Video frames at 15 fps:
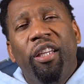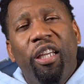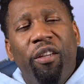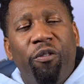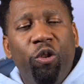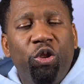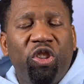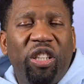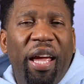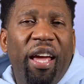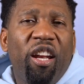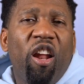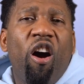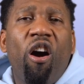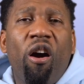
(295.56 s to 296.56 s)
If you
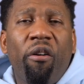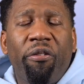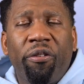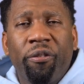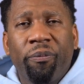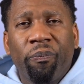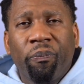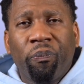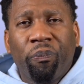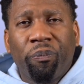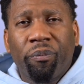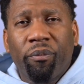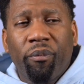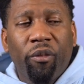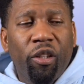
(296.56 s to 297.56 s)
stand off,
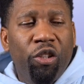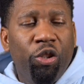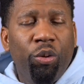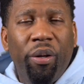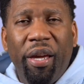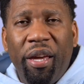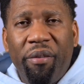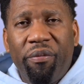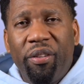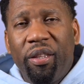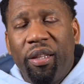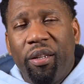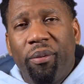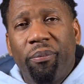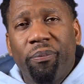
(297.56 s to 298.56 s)
you envy
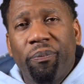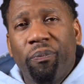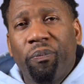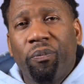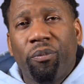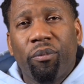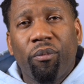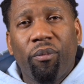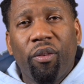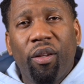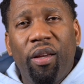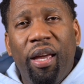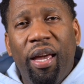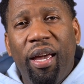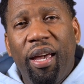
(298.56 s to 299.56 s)
them,
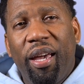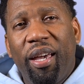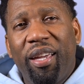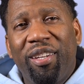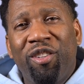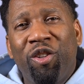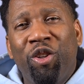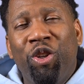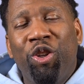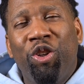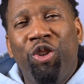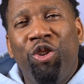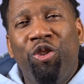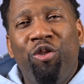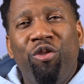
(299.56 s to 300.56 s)
and
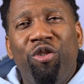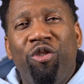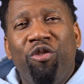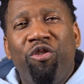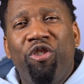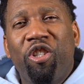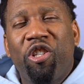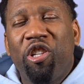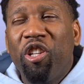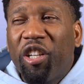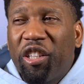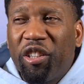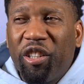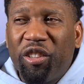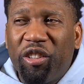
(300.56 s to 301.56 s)
you just
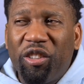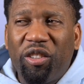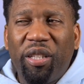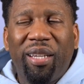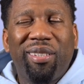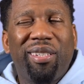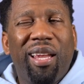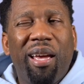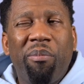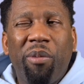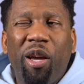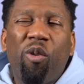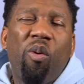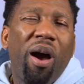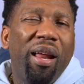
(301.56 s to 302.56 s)
look at their success like,
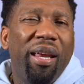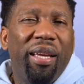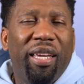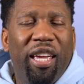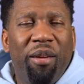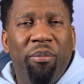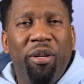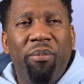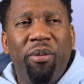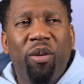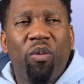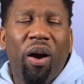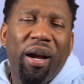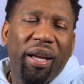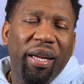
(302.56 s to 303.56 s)
man, why they can't be me?
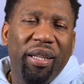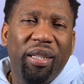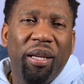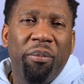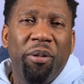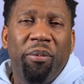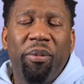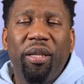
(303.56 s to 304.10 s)
Why can't that be